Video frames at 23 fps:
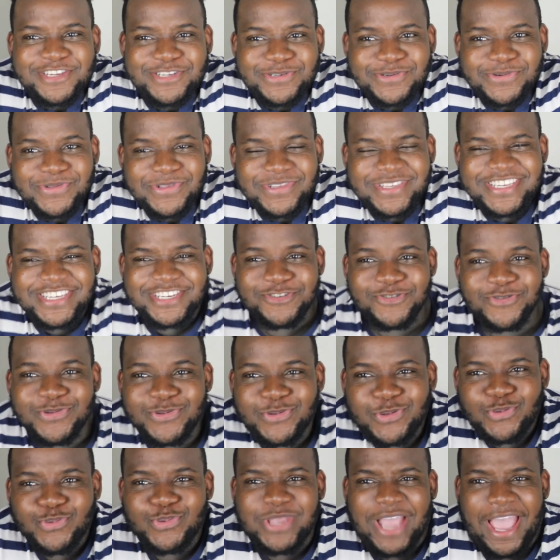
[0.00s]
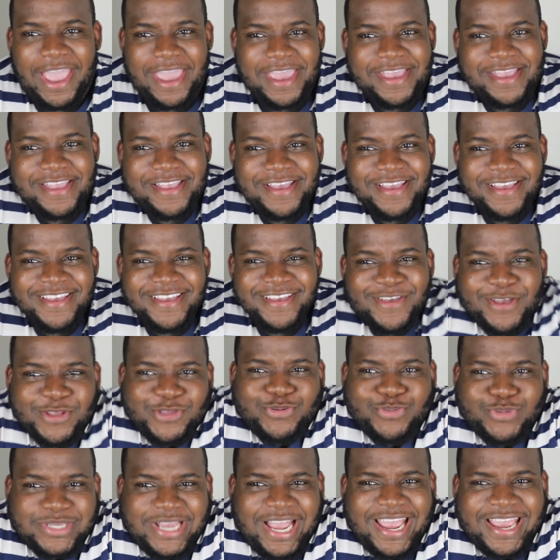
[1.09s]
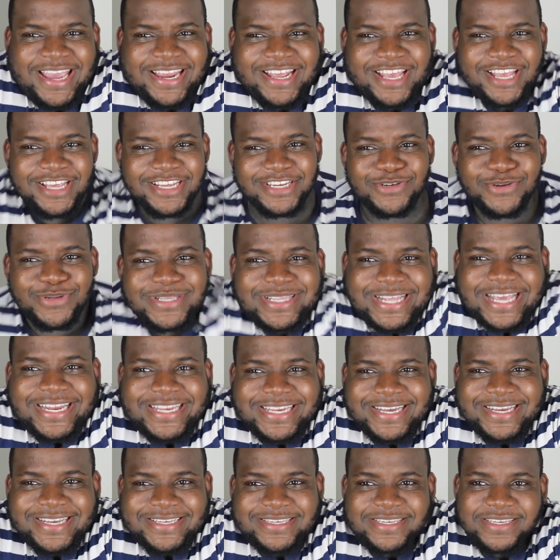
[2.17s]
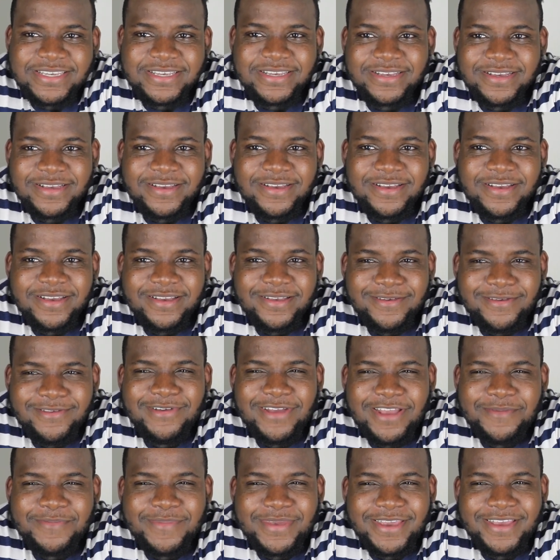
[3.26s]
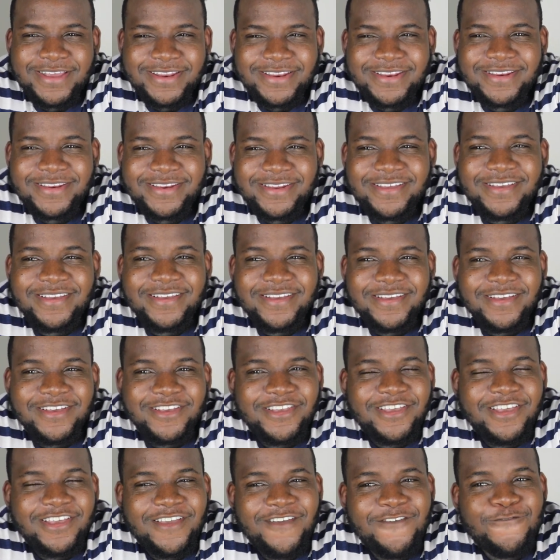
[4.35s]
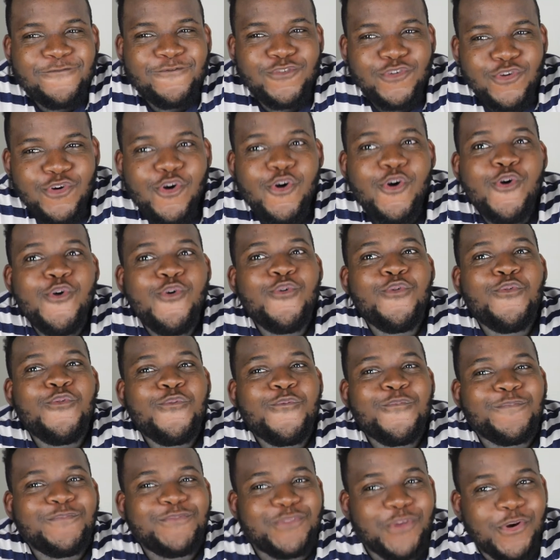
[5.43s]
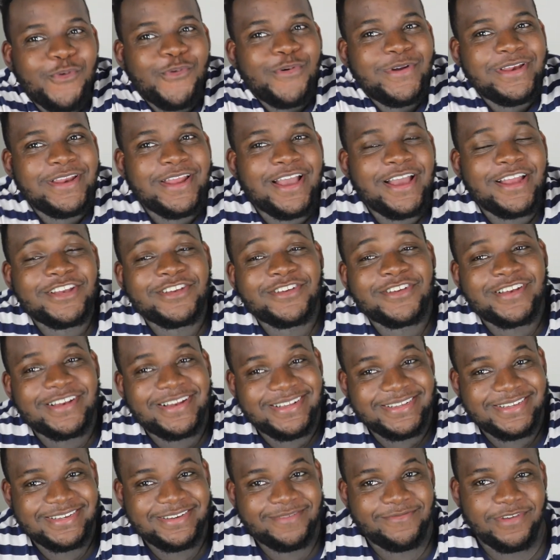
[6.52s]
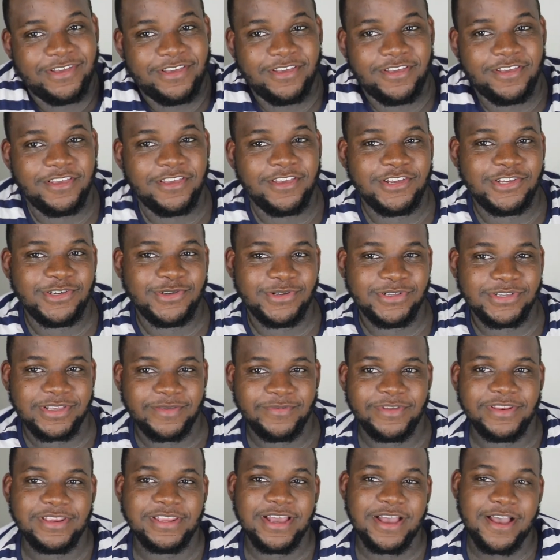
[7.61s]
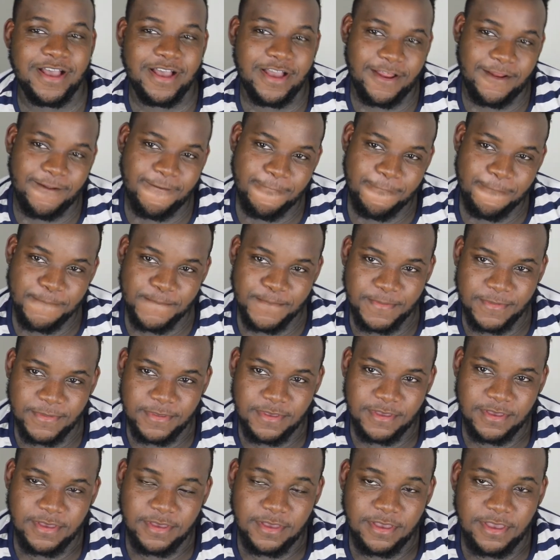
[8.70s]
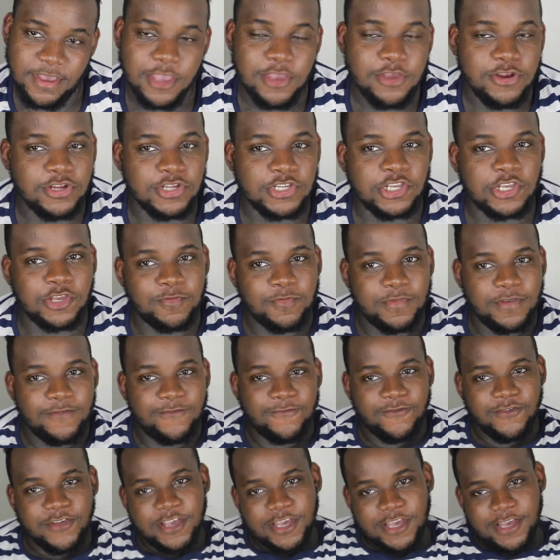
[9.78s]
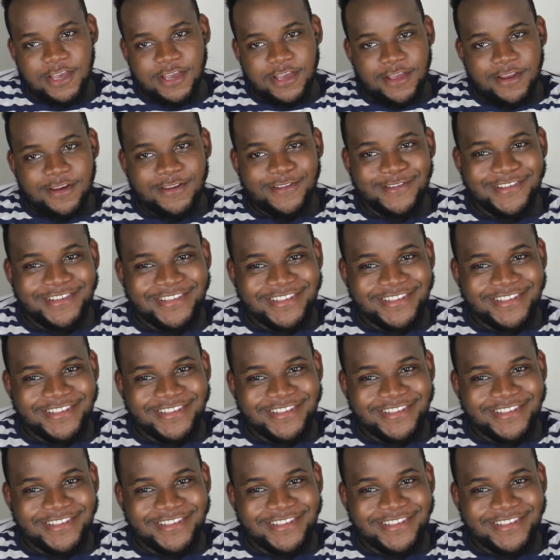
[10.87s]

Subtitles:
shoulders too tight. It's too tight, his shoulders like this. You know what I mean? If you doing that, listen to me, your shoulders can be done. And you just could be freaking.